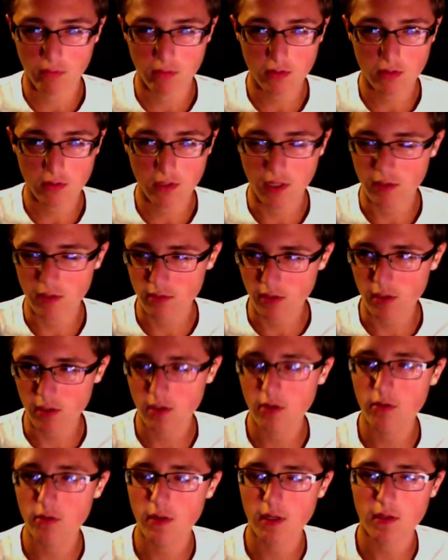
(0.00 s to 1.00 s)
Yes,
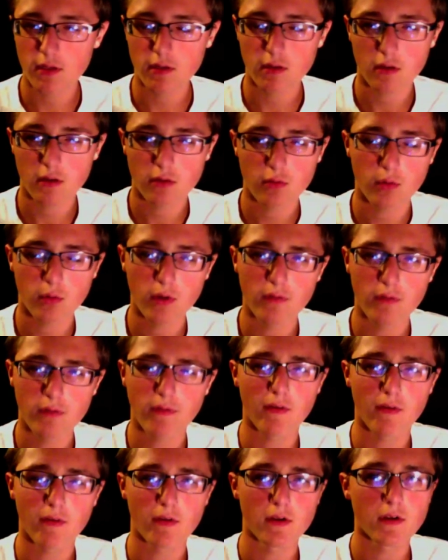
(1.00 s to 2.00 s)
Audio-Technica
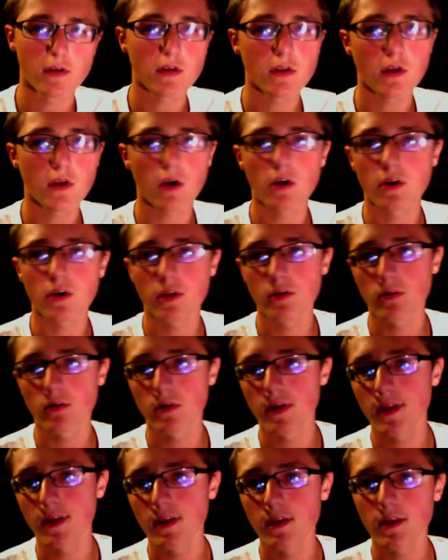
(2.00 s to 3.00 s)
2500
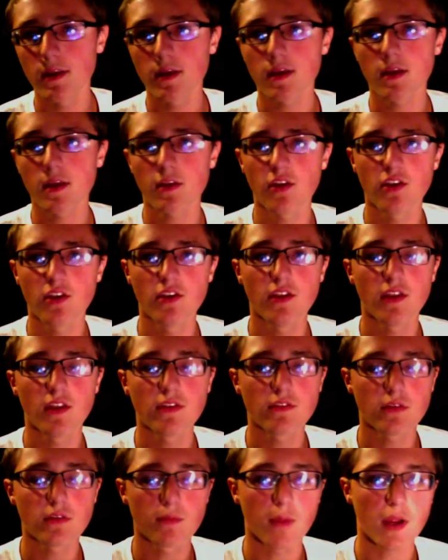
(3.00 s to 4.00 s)
cardioid
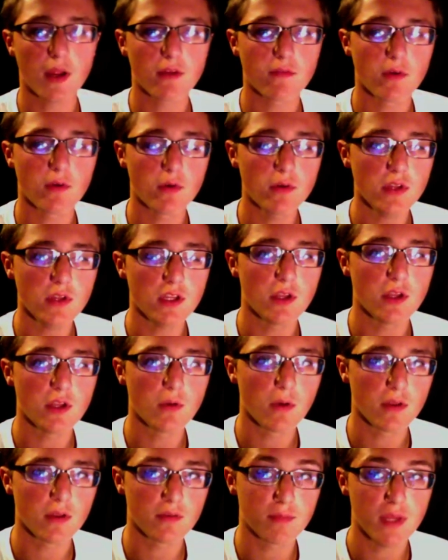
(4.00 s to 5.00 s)
condenser microphone,
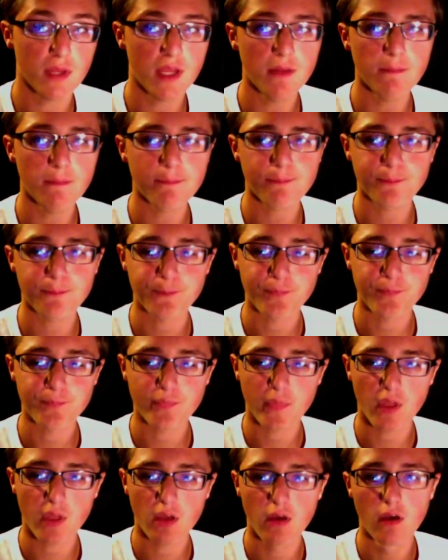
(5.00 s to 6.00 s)
USB.
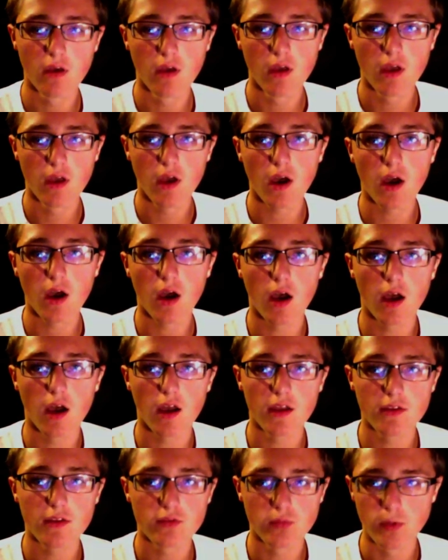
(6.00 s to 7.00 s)

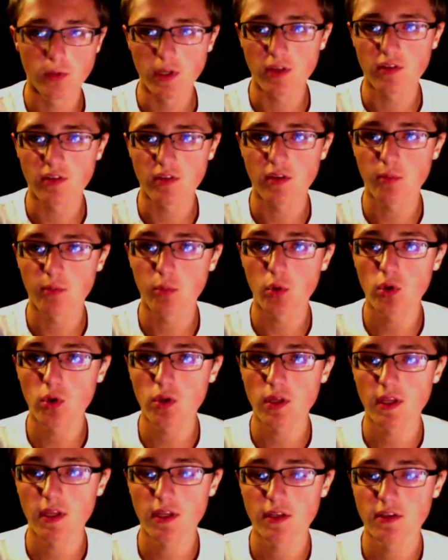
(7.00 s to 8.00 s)
It's really simple.
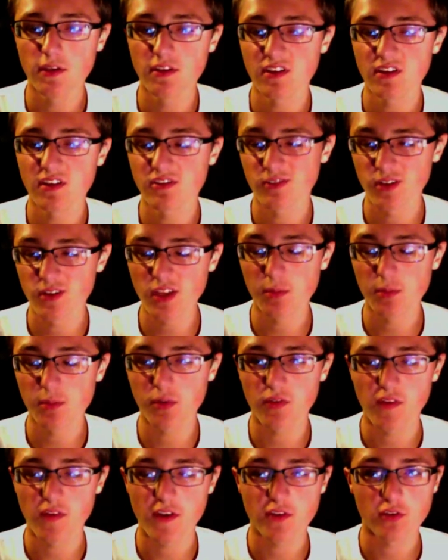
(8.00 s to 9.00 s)
It's really
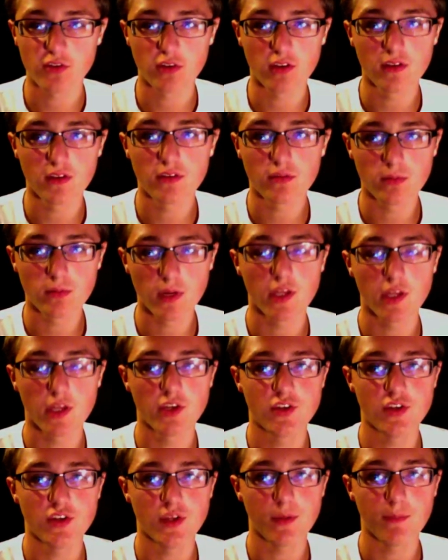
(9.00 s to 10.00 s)
professional. It's really
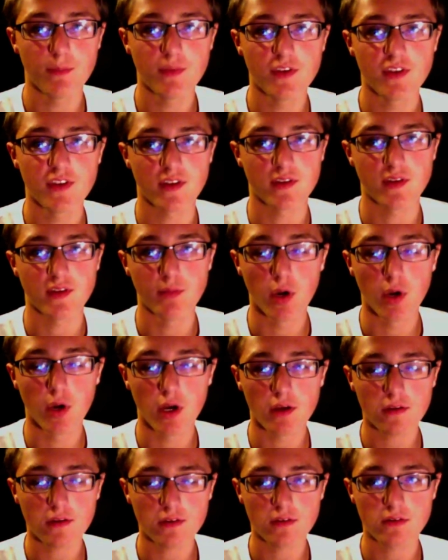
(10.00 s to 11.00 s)
cheap,
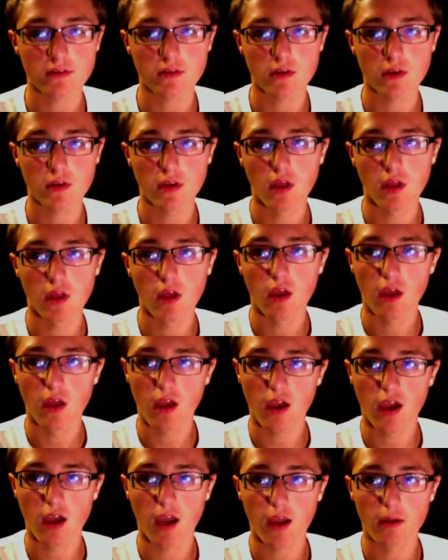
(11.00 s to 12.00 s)
$60.
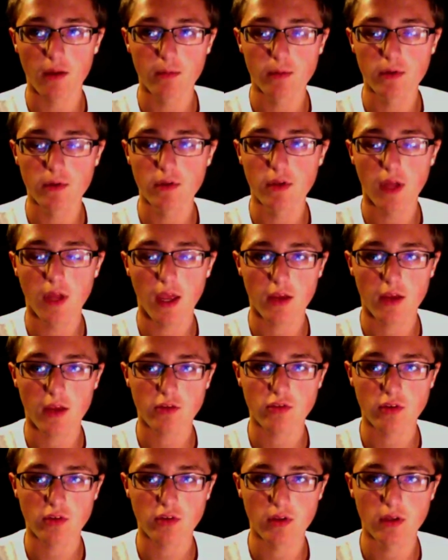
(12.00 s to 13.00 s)
I would
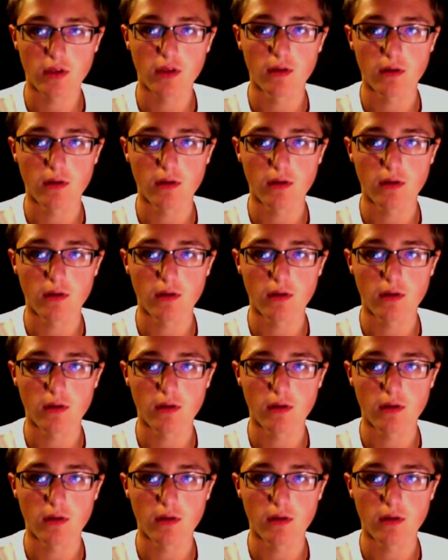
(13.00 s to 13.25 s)
actually,